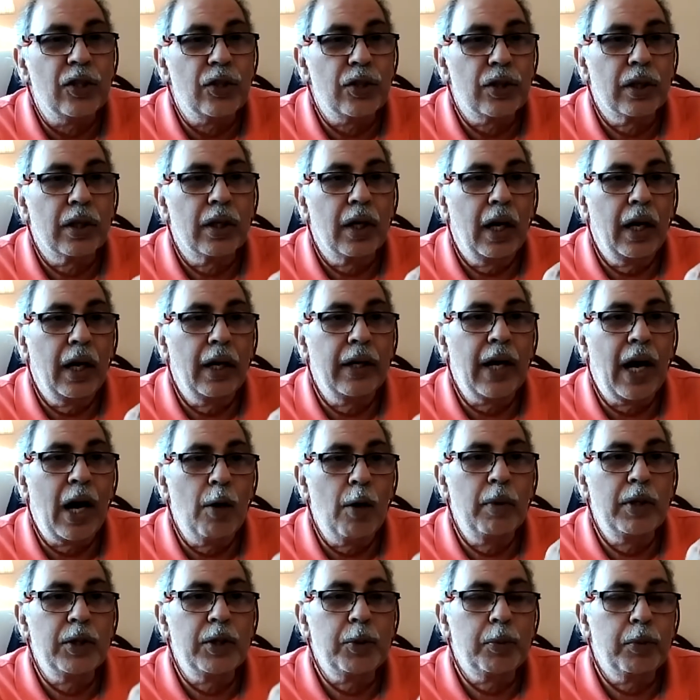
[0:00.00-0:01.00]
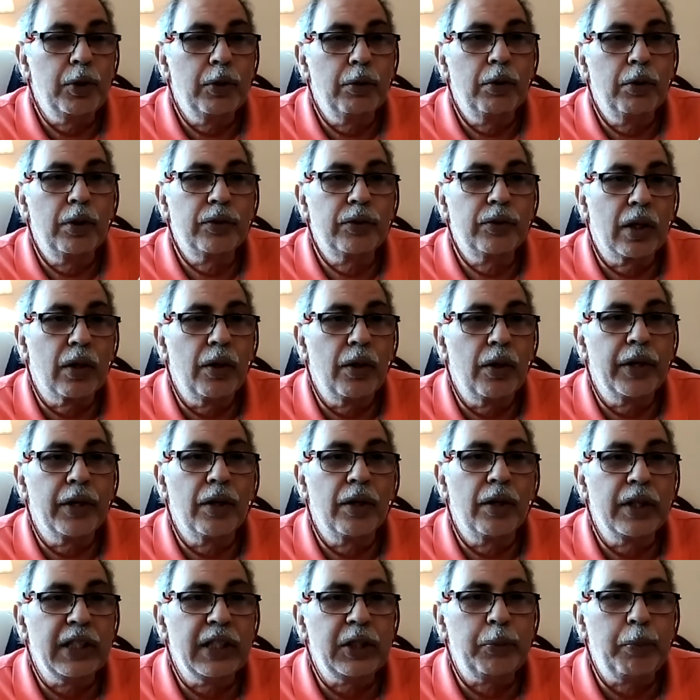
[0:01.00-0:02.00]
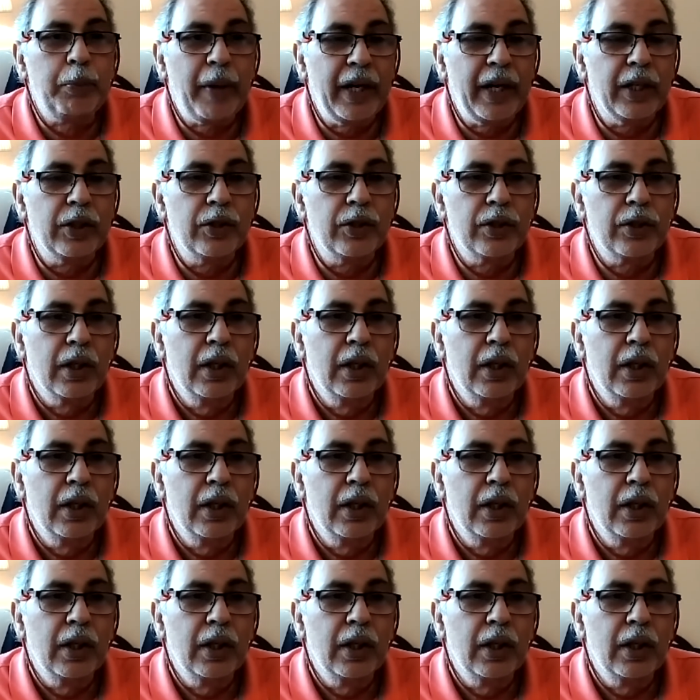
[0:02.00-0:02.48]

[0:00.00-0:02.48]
and how much euros are going on each page,